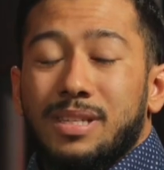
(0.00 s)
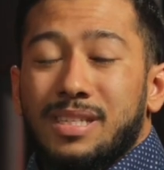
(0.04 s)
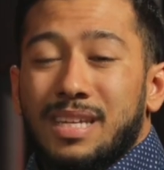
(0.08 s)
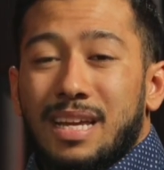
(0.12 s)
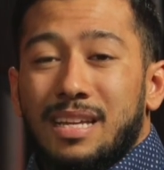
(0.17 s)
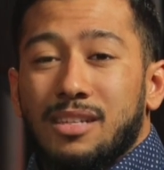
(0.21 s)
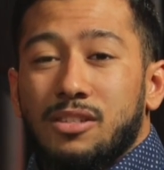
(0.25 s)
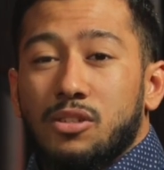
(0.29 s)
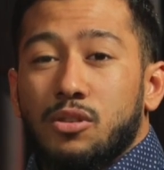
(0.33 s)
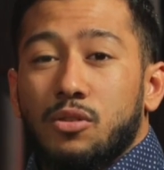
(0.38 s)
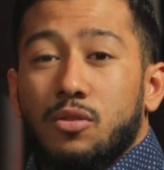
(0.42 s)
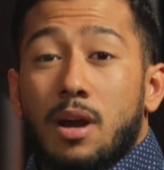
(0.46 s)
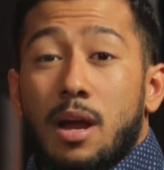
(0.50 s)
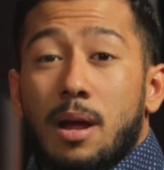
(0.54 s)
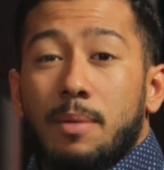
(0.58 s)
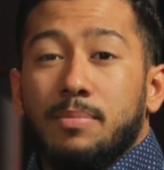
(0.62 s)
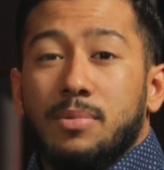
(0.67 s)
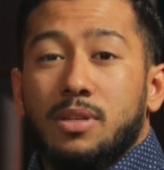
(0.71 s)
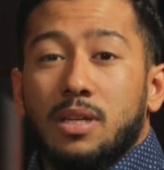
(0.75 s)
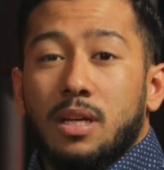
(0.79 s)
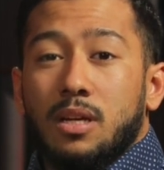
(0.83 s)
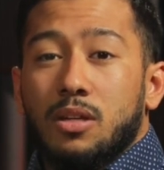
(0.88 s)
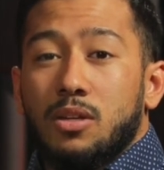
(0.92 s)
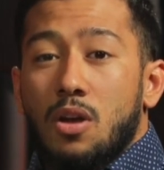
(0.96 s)
his Instagram,
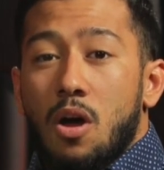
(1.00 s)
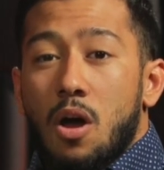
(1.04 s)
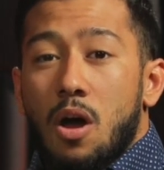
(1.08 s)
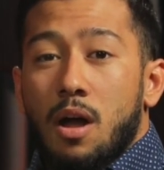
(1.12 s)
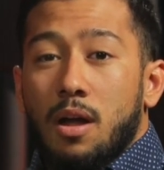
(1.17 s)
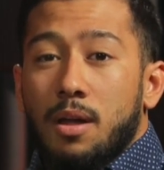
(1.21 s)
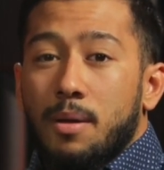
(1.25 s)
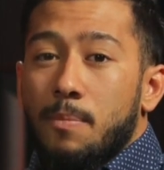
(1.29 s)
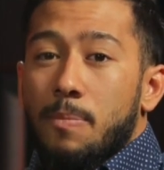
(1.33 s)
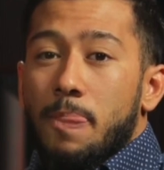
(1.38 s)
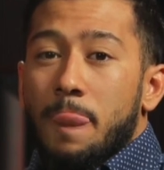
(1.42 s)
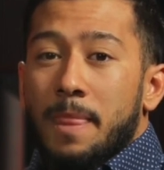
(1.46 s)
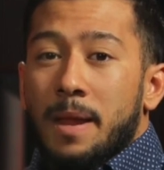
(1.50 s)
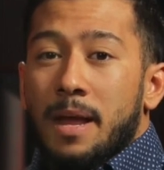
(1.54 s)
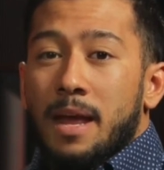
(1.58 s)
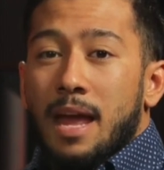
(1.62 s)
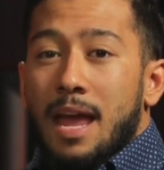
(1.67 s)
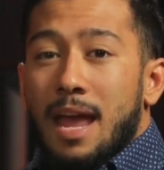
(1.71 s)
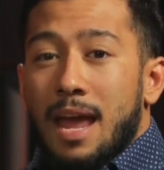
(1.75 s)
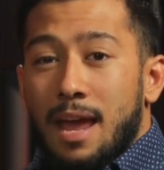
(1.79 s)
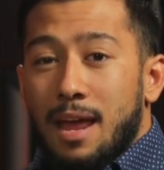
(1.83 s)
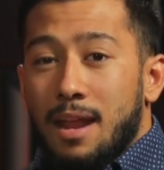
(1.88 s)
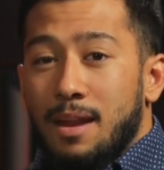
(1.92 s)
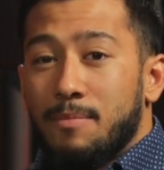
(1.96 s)
TikTok,
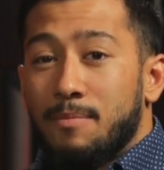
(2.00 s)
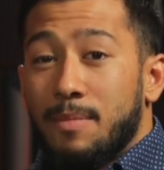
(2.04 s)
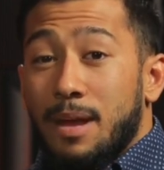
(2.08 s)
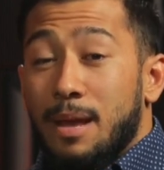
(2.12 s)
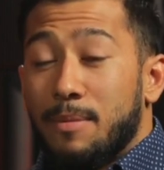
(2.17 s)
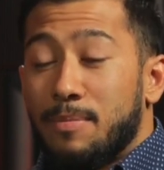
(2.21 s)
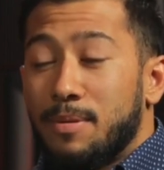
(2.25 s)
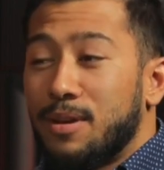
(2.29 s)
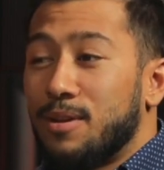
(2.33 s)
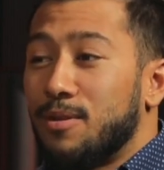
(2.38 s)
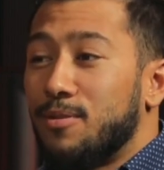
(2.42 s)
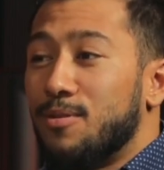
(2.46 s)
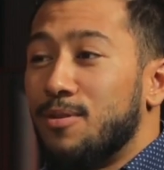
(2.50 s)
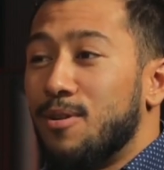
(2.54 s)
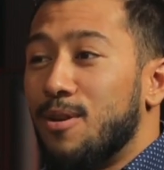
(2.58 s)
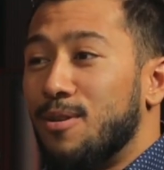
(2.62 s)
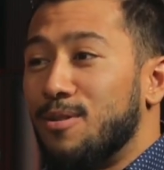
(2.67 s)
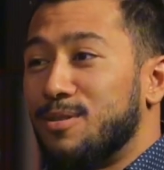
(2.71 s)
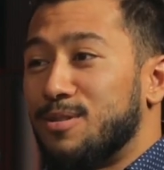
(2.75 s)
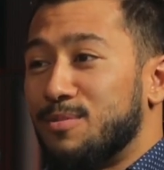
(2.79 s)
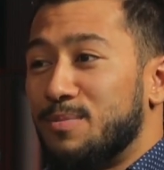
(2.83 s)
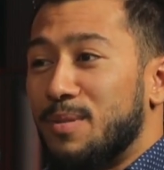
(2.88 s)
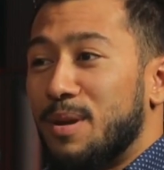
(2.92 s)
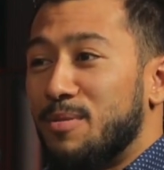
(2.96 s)
and maybe, who
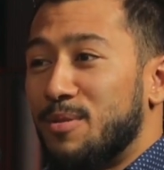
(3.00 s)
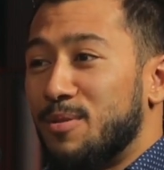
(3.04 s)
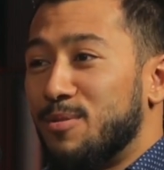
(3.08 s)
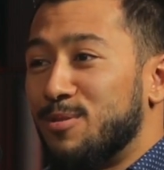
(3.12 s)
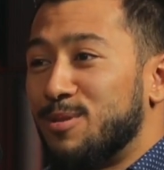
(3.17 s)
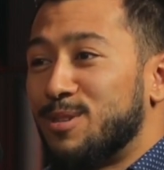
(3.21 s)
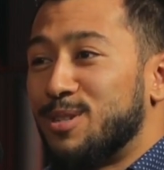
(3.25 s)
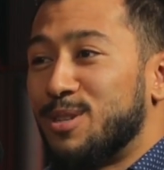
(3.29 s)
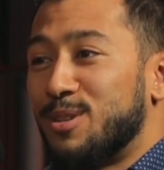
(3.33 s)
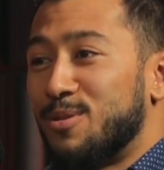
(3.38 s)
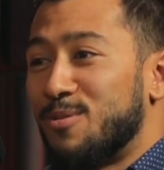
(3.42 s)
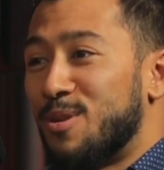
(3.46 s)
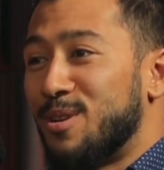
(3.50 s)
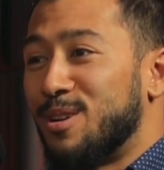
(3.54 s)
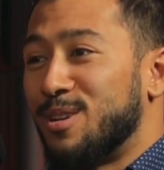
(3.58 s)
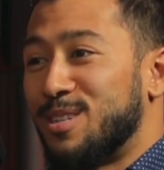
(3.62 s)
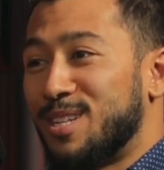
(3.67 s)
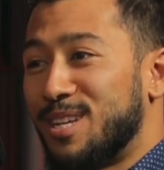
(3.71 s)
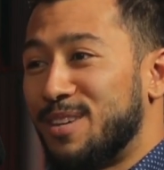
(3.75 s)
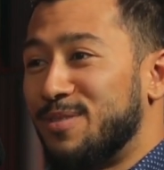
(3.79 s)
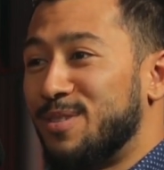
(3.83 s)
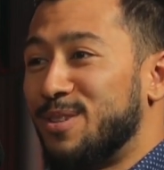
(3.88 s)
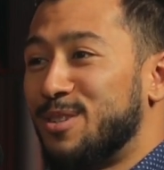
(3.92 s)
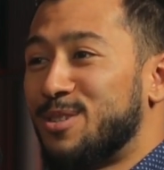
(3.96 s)
knows, maybe we'll see you on a
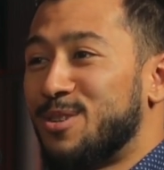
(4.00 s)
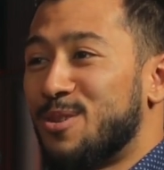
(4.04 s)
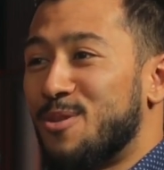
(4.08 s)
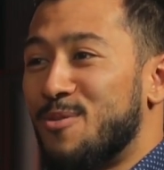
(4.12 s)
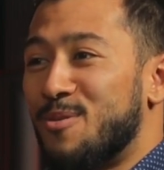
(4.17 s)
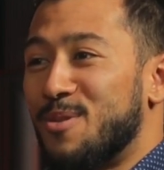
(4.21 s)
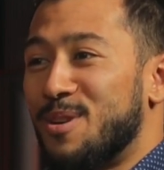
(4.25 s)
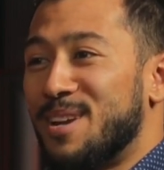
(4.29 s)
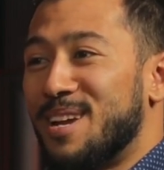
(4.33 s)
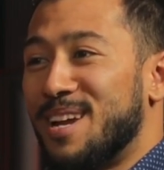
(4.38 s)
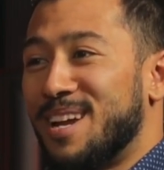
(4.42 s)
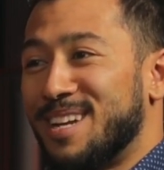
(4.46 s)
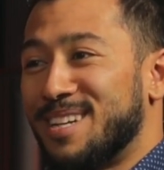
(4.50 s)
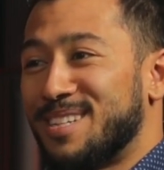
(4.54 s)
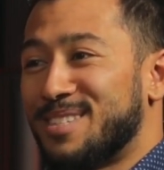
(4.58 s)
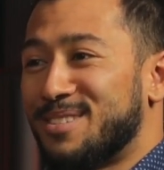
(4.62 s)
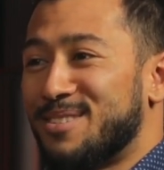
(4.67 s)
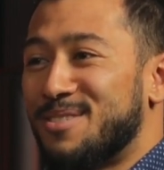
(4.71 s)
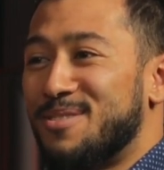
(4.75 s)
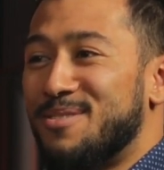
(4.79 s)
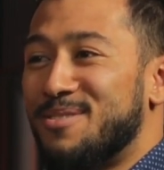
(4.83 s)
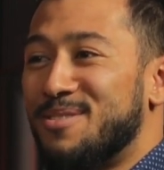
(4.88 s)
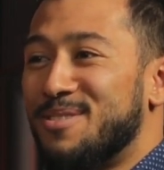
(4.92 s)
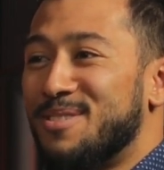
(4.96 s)
TV show one day. So